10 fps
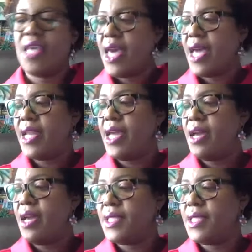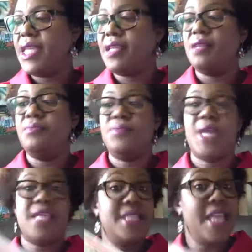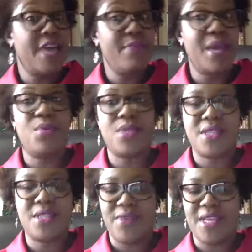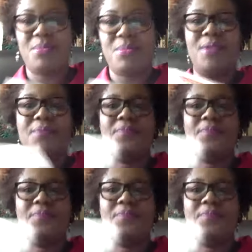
And Tina, I still have my books available.